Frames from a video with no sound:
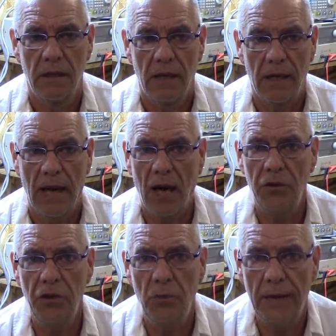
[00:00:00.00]
And how do
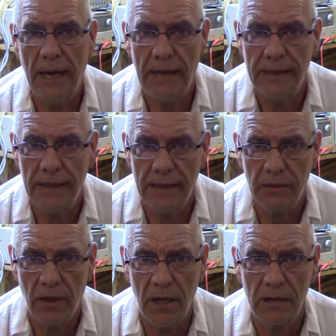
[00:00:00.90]
you realign the
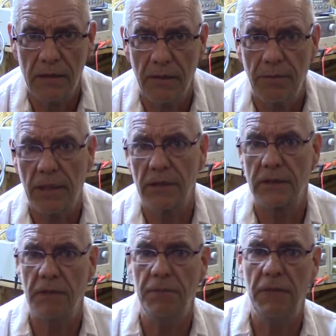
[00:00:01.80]
electron? Because
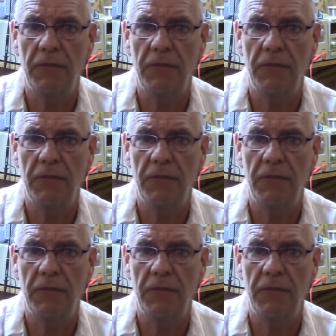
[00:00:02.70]
there's a big